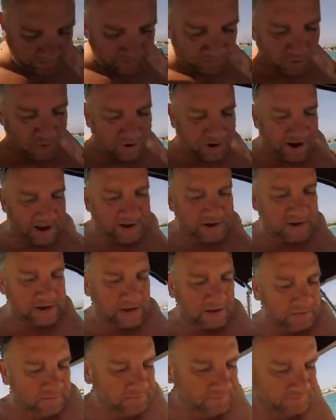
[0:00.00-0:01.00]
mooring
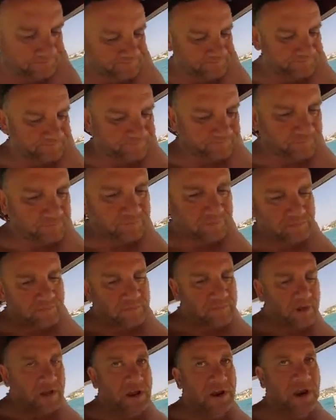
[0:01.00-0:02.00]
anchor
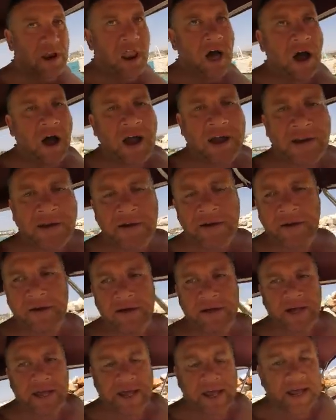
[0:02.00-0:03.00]
and line,
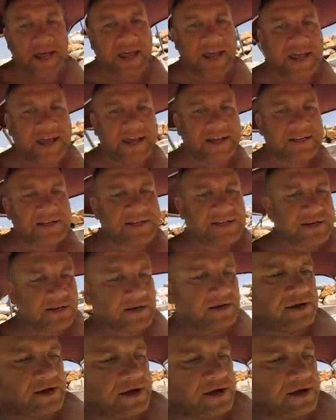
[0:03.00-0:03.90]
there's